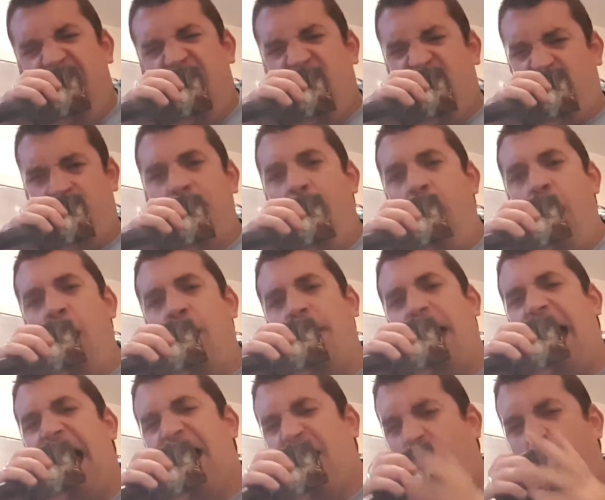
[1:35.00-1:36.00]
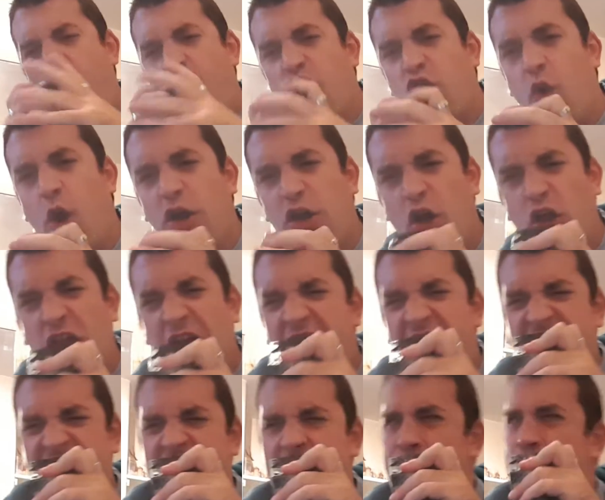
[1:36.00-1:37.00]
small like
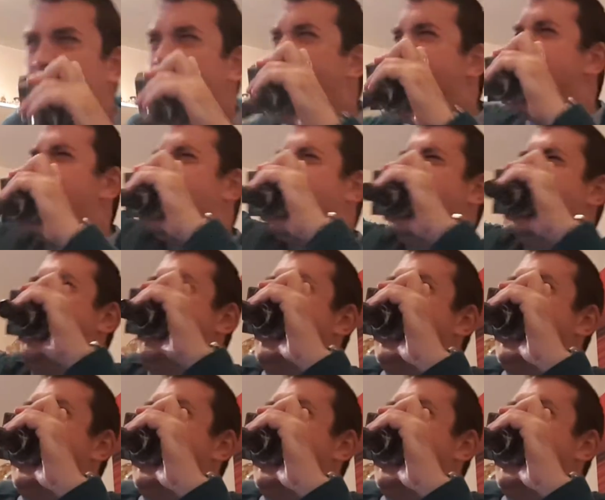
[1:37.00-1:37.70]
Hornswoggle. It is big